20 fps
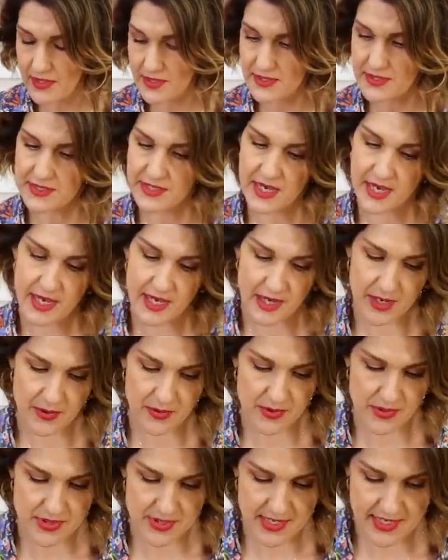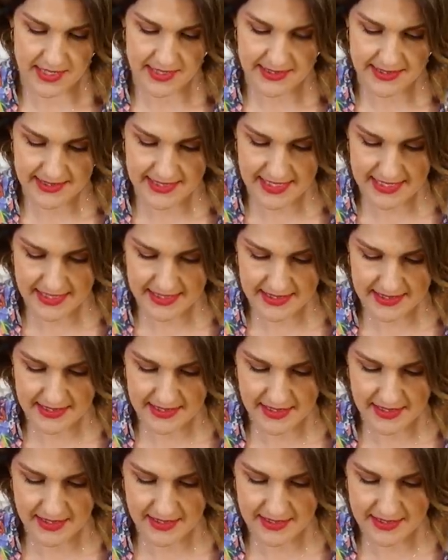so the six
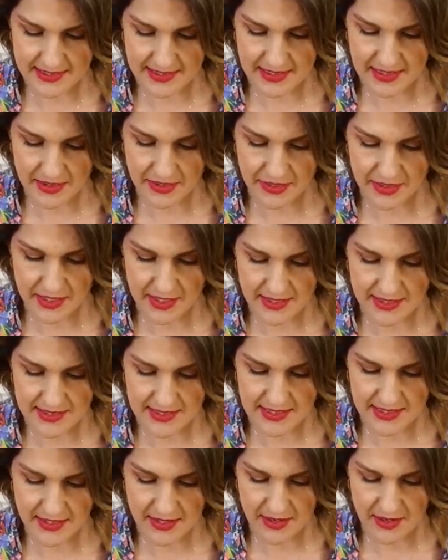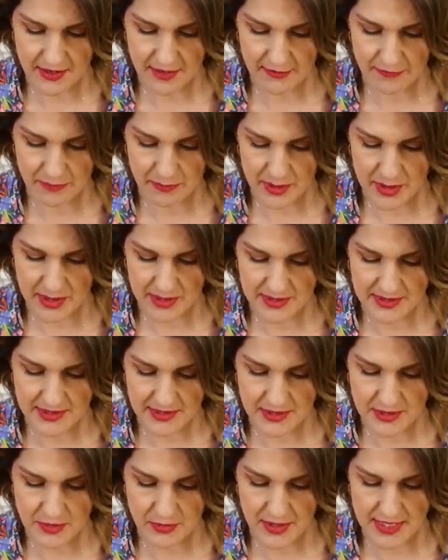starts in a 30 and a half
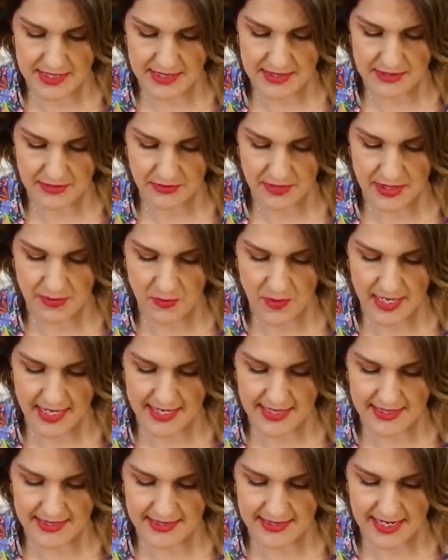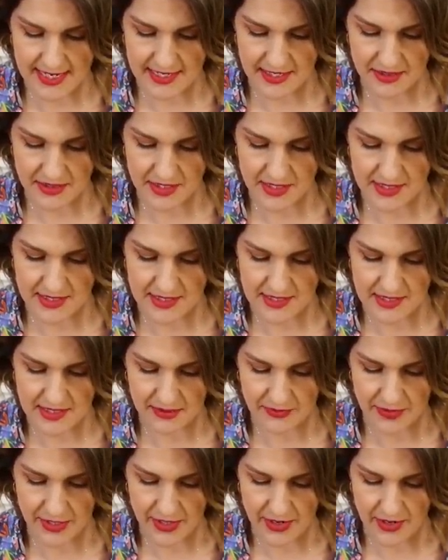bust, 23 waist and a
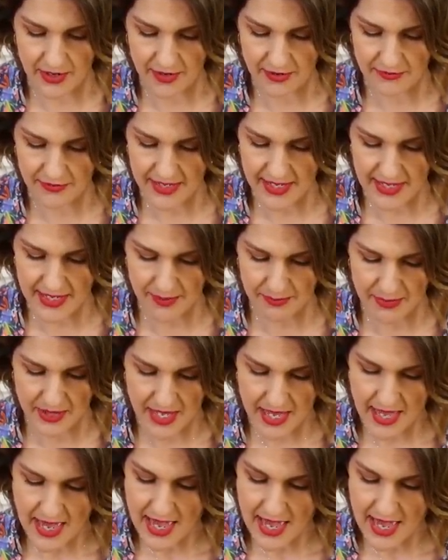32 and a half hip.